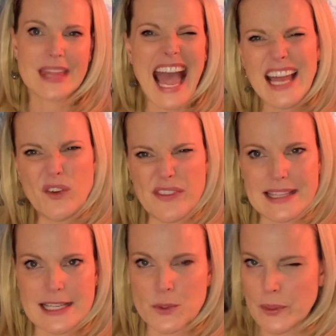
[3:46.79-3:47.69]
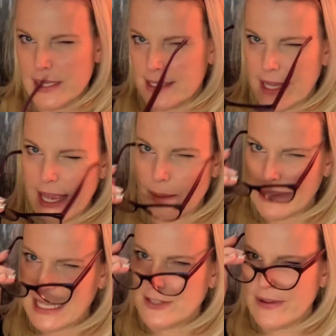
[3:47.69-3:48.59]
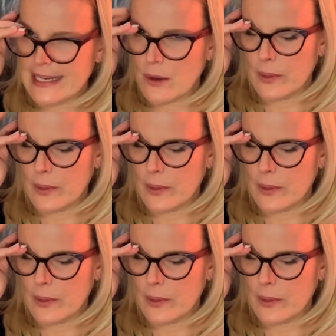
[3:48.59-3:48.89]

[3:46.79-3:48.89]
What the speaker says: I don't think that's what he's saying, but let's find out what he